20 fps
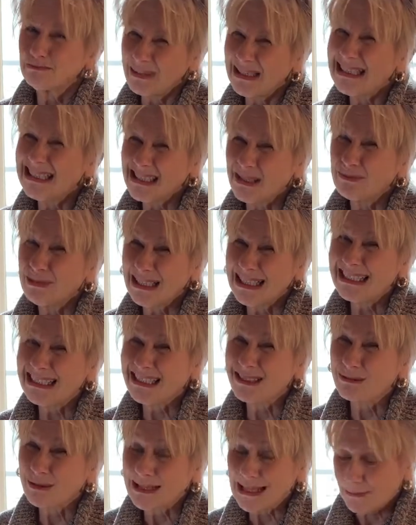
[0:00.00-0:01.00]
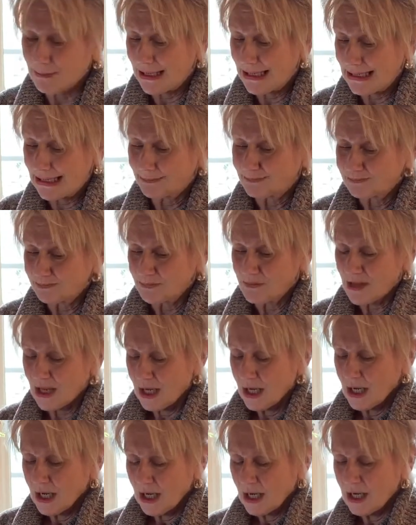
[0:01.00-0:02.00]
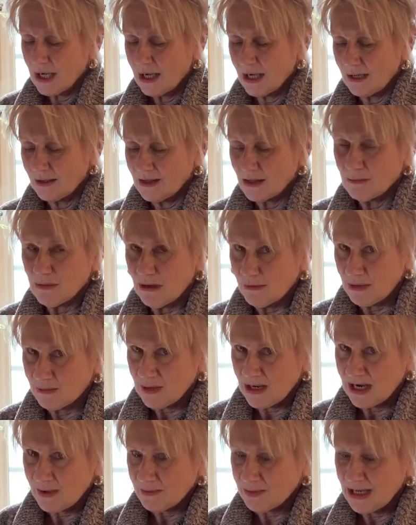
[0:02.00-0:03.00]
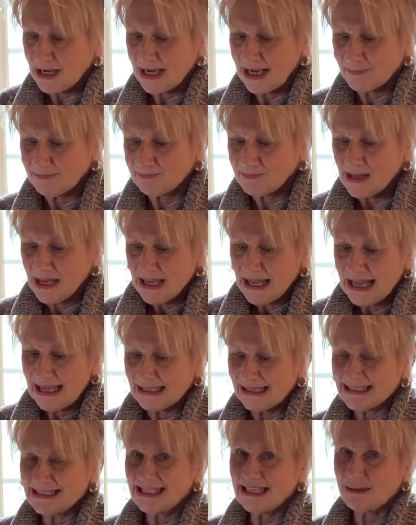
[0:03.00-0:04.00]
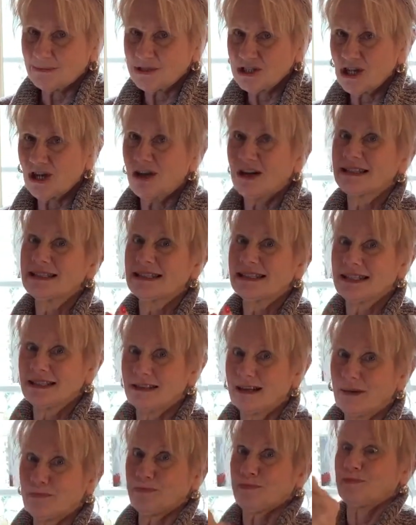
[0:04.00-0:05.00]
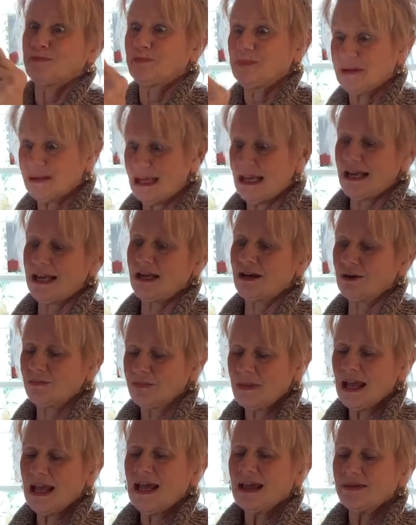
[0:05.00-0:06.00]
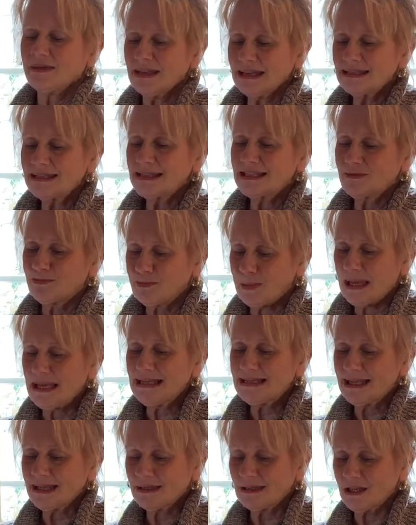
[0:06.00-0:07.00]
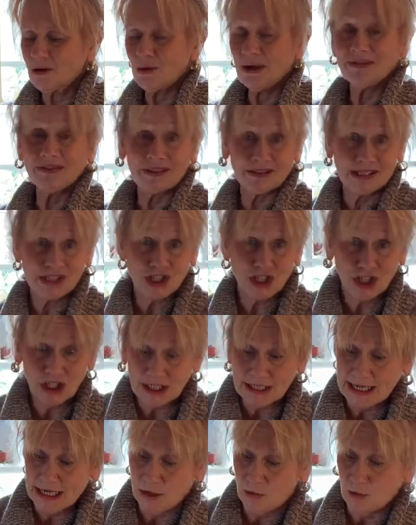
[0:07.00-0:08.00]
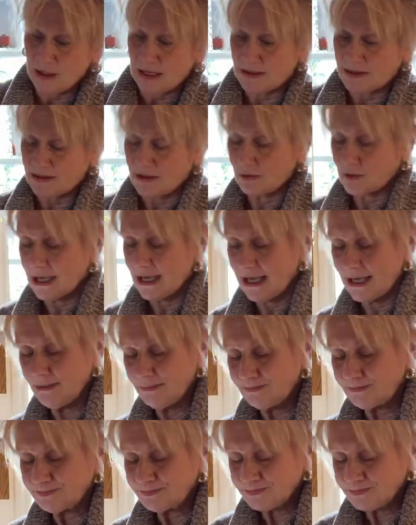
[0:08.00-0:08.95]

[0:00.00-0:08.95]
pizza places where they make it, the mom and pop kind, and you see them tossing it up in the air. This is basically what they're starting with, okay?